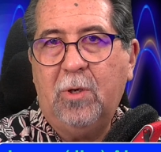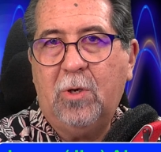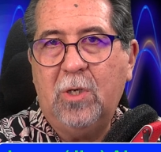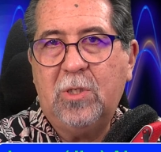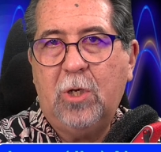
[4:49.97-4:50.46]

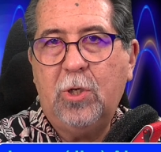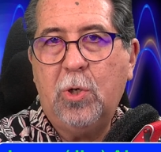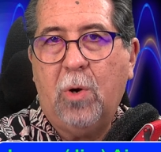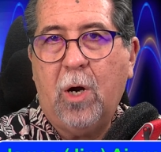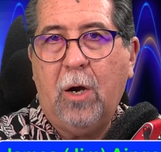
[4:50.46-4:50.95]
Because here
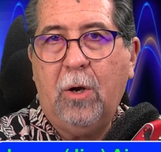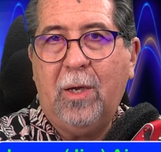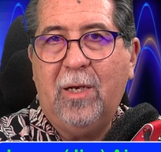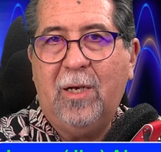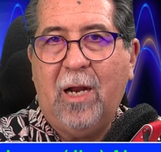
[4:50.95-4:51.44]
you
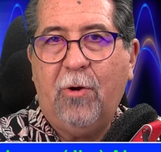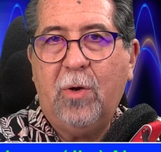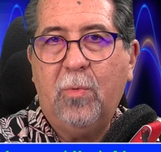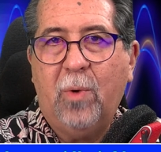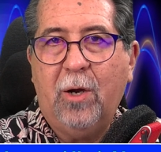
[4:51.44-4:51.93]
are in an
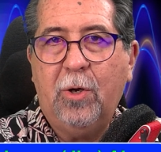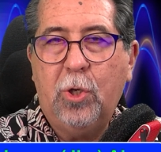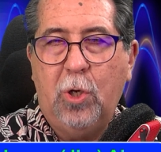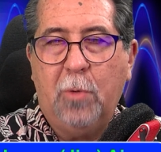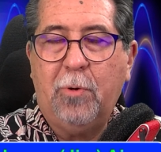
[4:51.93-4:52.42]
area
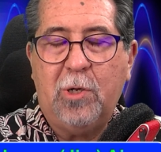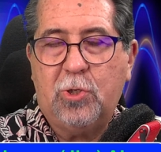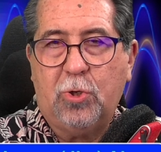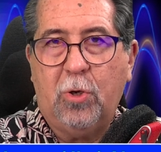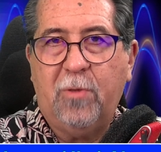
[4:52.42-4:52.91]
where you're
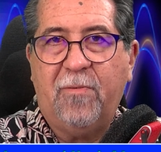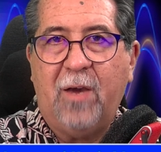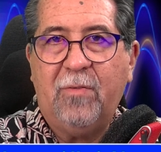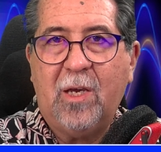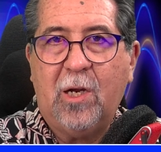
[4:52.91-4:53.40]
pretty sure the
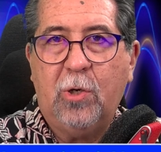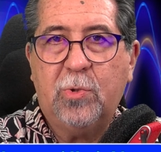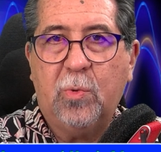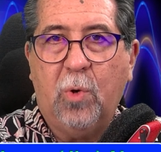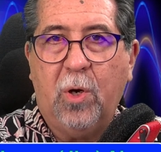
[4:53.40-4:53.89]
5
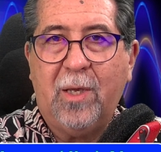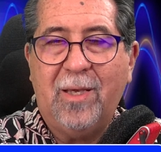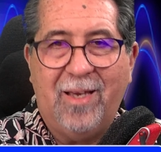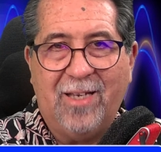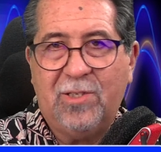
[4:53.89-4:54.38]
gigahertz would work.
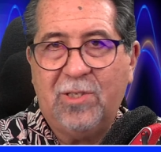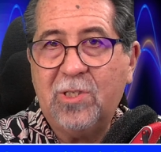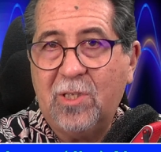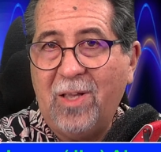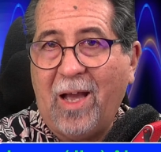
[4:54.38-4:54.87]
Yes,
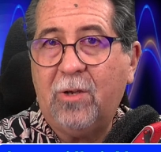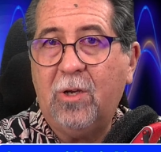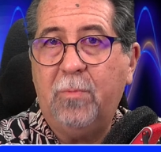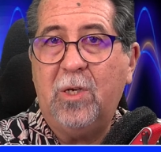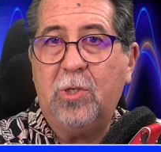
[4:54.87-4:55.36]
it's not
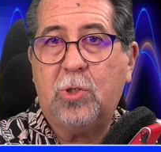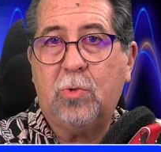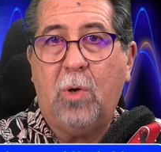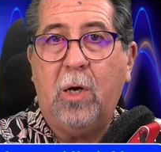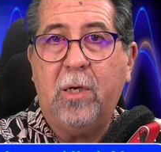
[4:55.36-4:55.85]
going to be as
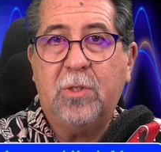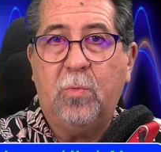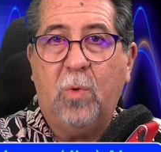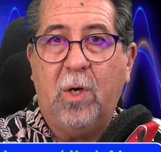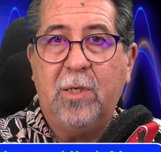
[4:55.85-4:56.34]
strong
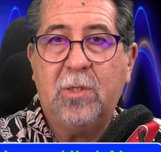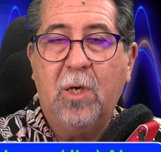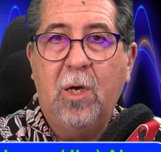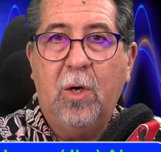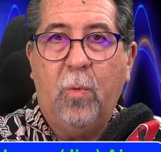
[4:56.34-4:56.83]
as it
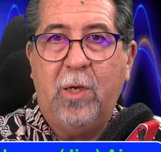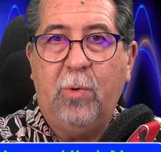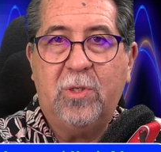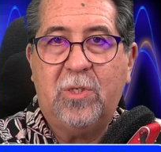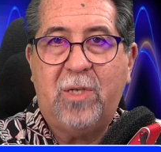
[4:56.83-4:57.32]
was
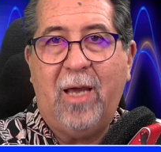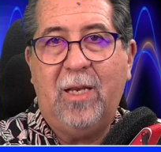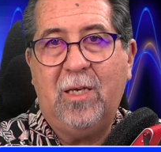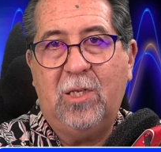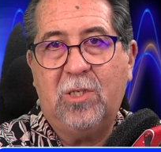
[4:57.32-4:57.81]
when you were
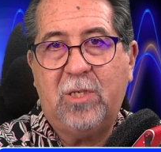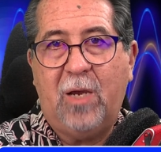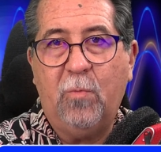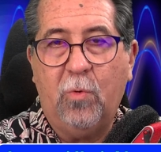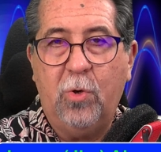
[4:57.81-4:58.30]
standing in the
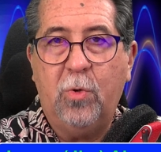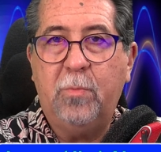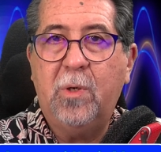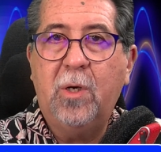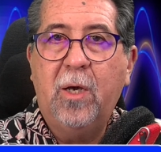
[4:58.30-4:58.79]
same
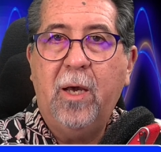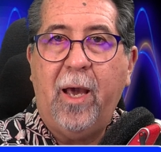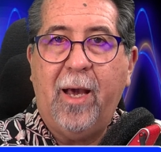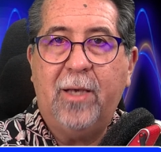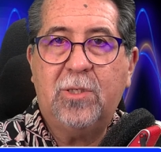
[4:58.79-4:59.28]
room
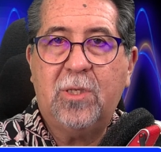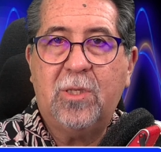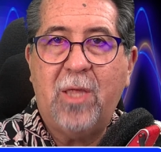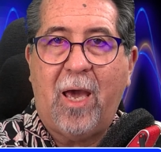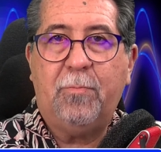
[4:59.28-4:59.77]

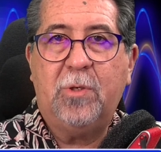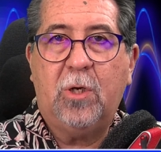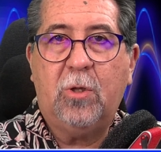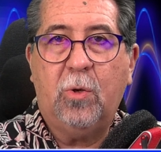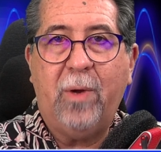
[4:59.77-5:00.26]
as that
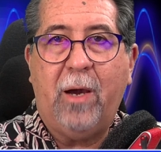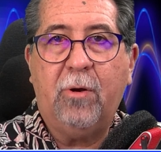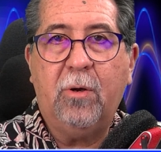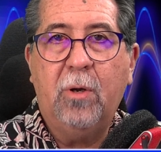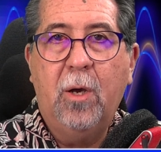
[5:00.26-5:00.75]
particular
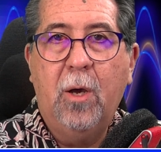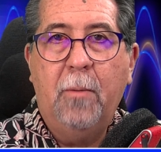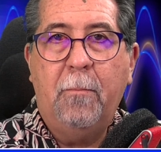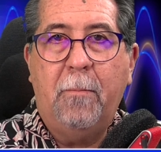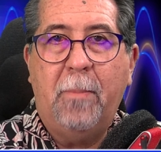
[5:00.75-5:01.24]
router,
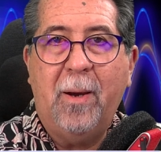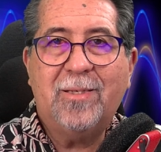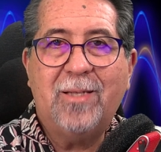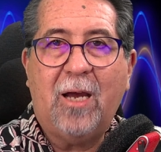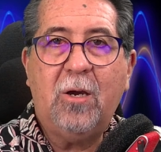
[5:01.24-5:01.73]
but
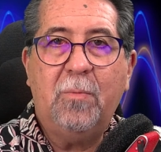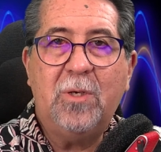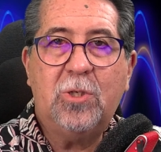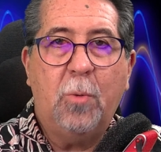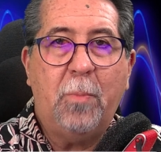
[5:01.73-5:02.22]
it's not going to
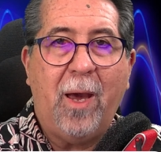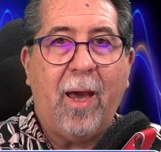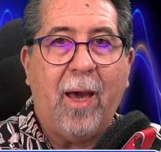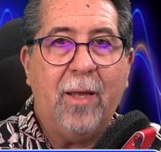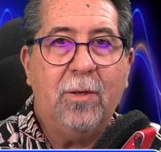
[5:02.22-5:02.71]
be so
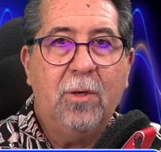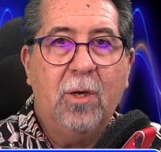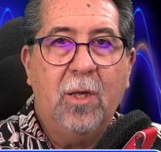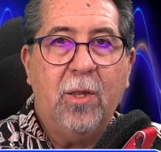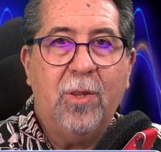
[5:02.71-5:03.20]
bad
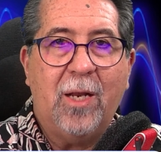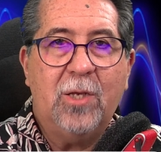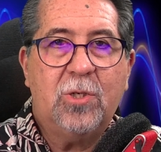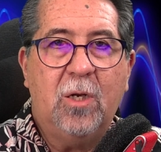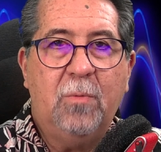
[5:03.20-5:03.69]

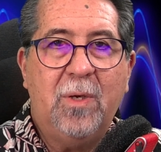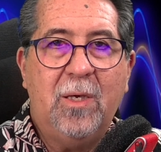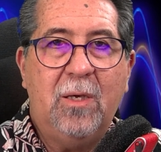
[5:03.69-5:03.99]
that it's going to